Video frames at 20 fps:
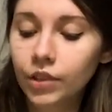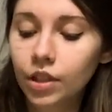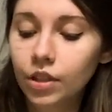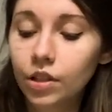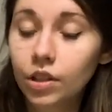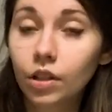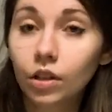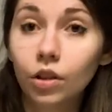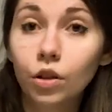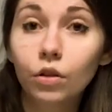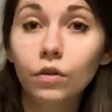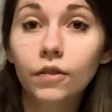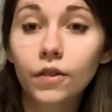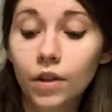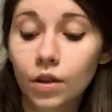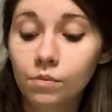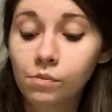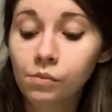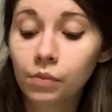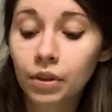till you've
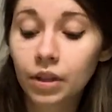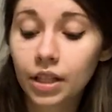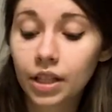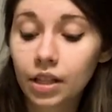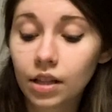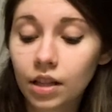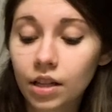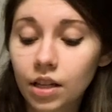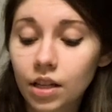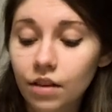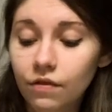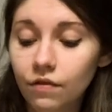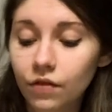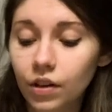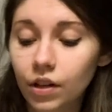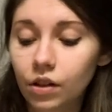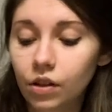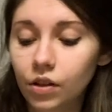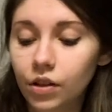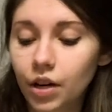completely
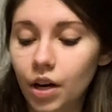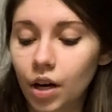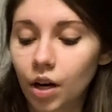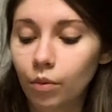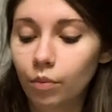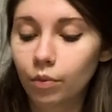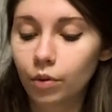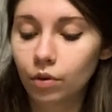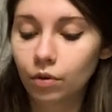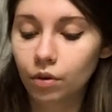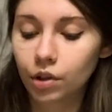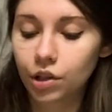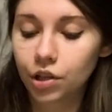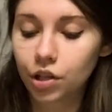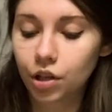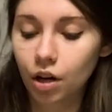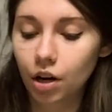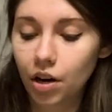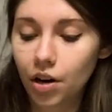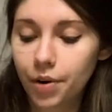filled up your
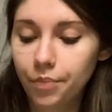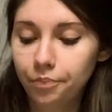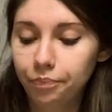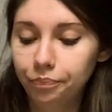jar.